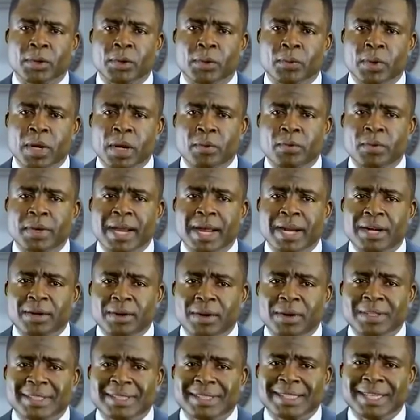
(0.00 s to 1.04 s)
where we are
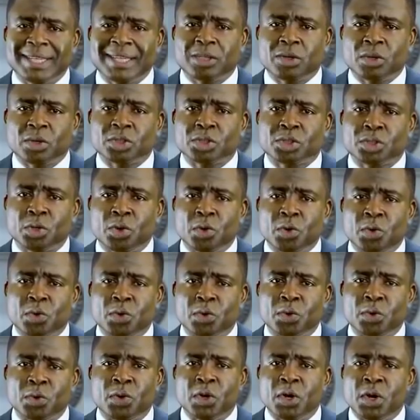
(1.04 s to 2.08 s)
not in
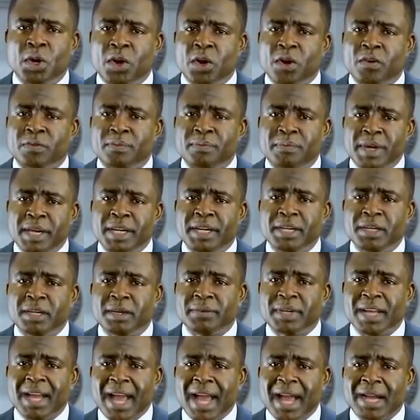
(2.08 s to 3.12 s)
control of many
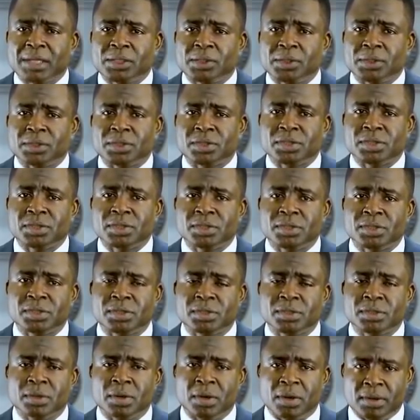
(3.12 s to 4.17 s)
of the actors
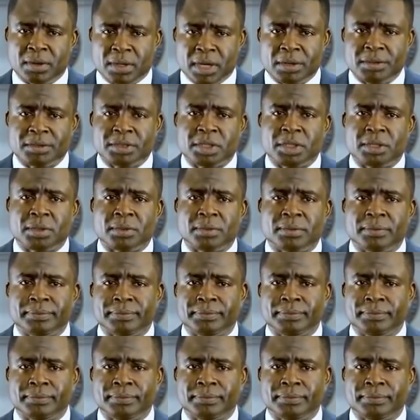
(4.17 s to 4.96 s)
on ground zero.